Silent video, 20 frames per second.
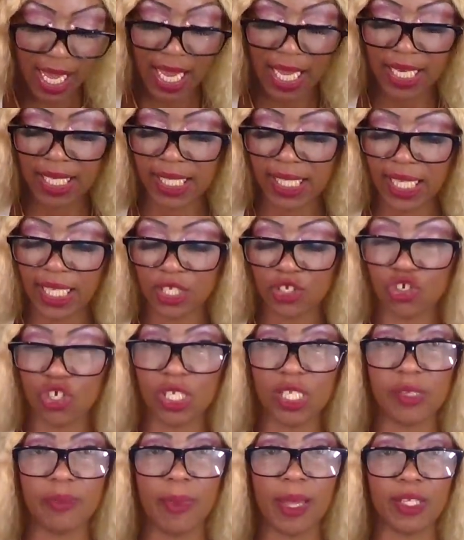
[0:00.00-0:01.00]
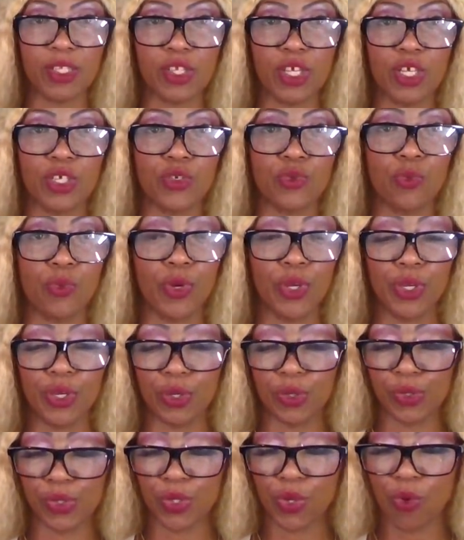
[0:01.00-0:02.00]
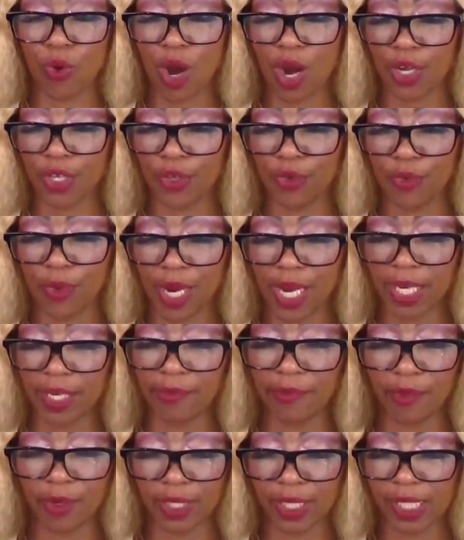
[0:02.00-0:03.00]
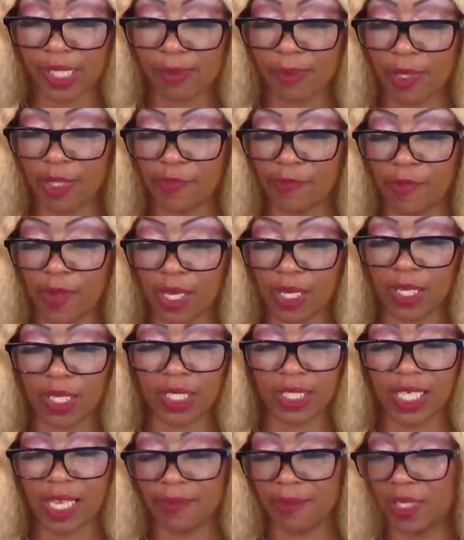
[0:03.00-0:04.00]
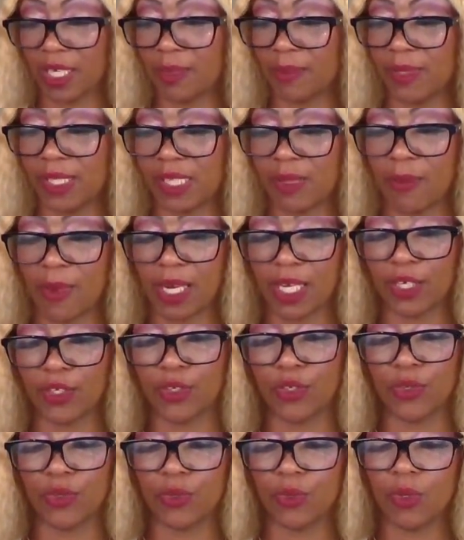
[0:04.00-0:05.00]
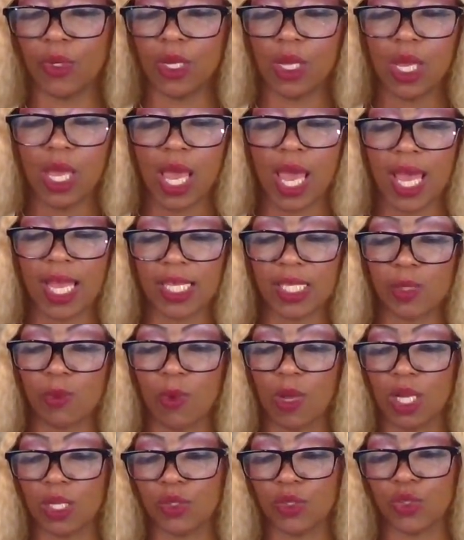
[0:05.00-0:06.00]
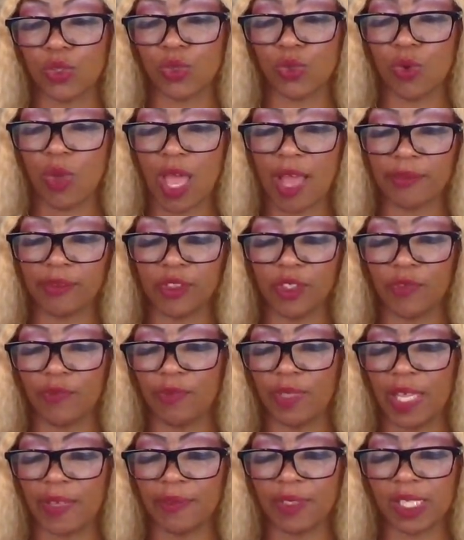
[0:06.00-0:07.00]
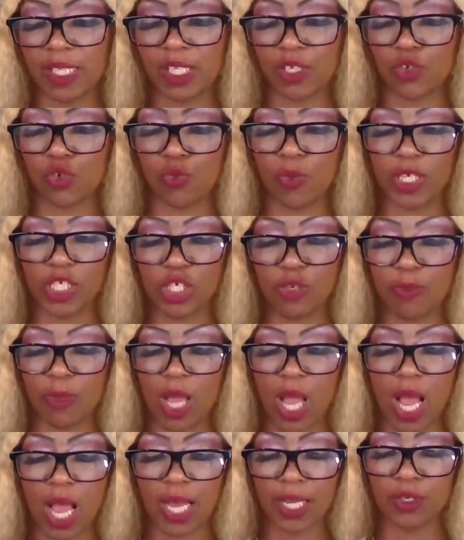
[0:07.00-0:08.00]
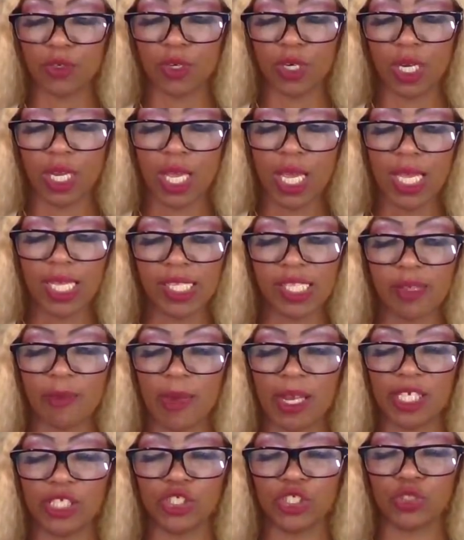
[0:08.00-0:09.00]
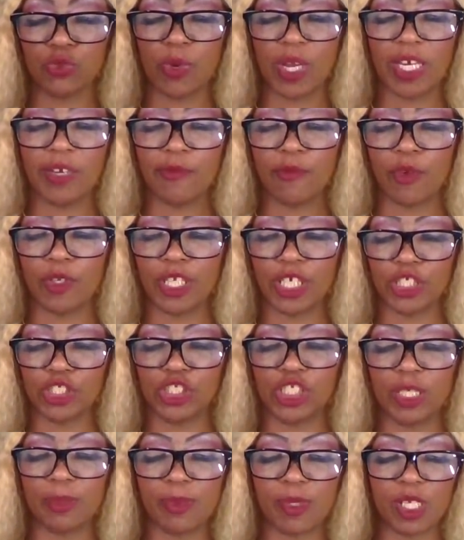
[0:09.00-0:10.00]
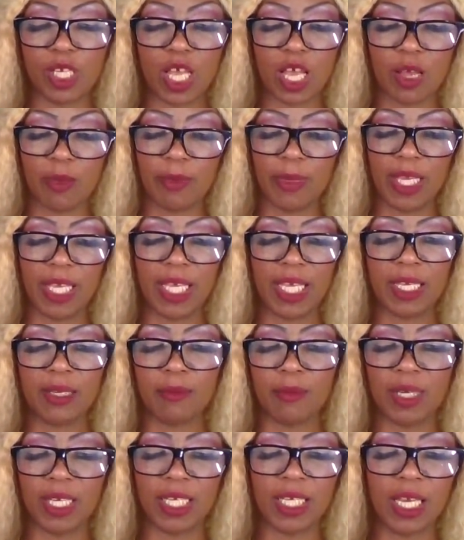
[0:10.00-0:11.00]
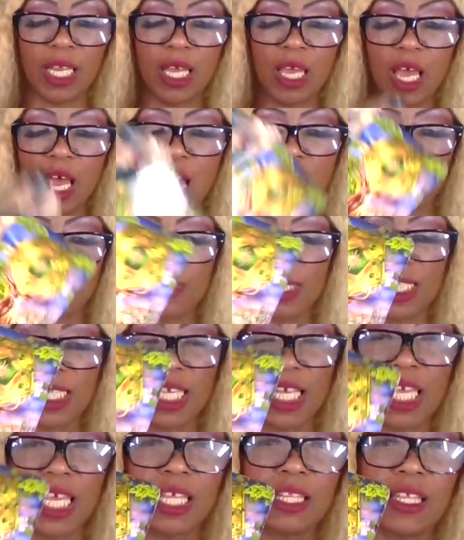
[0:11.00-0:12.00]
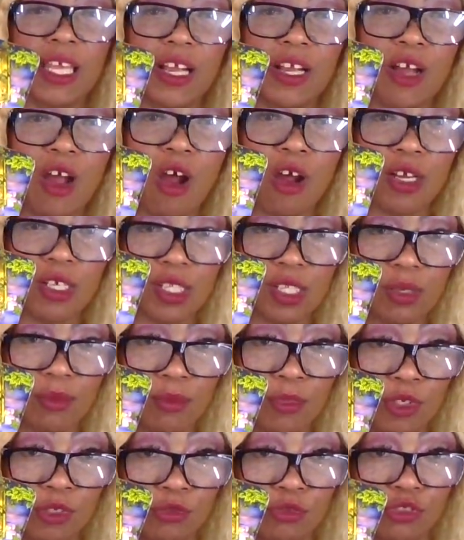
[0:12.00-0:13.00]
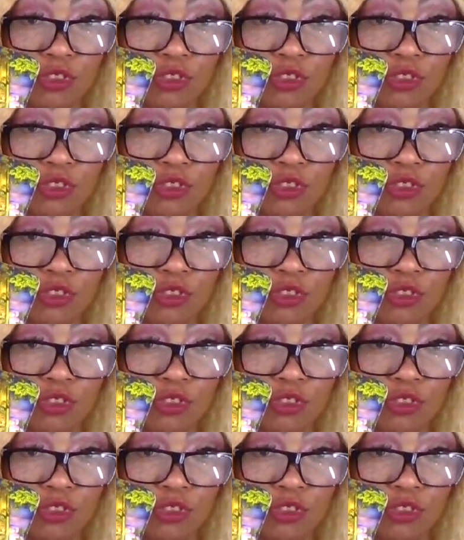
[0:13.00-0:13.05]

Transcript: And it says shit's about to get real. So are you ready for this motherfucker? But definitely could be somebody new as well too after you've left a situation behind or somebody's just waiting for their ships to come in but i'm seeing there are some new